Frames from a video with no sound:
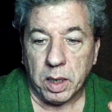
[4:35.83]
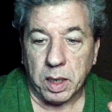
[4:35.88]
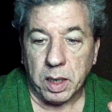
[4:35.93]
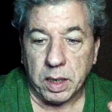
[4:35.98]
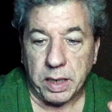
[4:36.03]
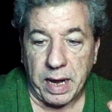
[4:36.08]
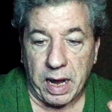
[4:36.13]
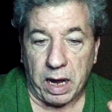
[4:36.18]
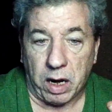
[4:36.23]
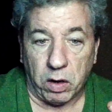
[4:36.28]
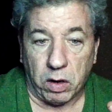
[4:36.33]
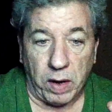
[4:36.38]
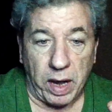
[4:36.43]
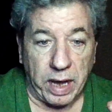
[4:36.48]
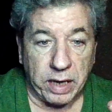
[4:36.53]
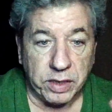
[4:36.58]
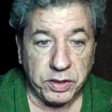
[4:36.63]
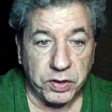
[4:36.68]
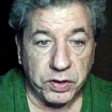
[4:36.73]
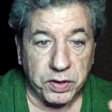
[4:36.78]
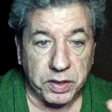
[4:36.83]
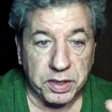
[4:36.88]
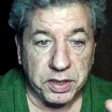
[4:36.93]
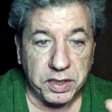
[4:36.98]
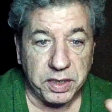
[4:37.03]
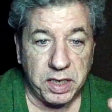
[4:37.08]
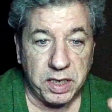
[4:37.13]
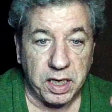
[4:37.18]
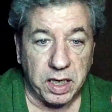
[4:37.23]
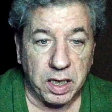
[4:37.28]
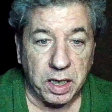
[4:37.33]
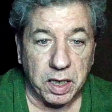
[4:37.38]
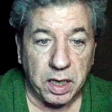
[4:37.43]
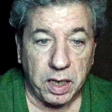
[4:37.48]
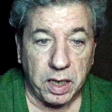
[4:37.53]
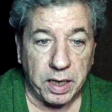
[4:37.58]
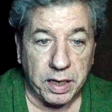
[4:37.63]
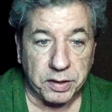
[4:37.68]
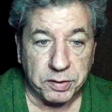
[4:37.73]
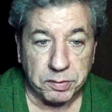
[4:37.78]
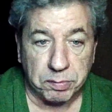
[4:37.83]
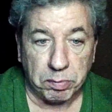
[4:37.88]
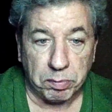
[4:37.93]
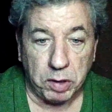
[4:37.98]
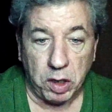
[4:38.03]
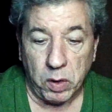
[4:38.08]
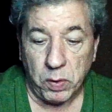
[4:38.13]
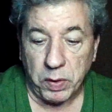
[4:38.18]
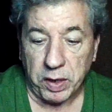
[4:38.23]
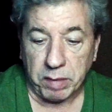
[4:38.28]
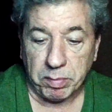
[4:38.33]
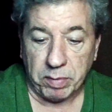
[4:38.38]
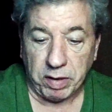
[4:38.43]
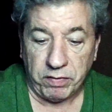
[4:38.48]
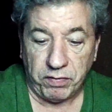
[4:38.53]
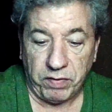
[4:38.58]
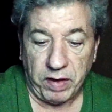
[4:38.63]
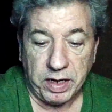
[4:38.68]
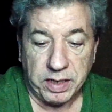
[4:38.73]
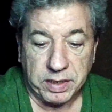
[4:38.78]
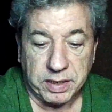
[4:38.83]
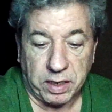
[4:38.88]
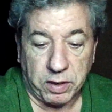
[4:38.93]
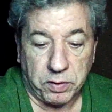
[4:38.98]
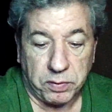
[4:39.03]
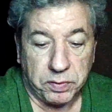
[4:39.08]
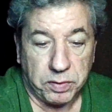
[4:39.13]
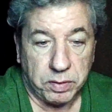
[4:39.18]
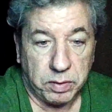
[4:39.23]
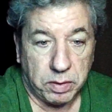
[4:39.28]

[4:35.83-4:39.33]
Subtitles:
Now, as you can see, it's blowing my face out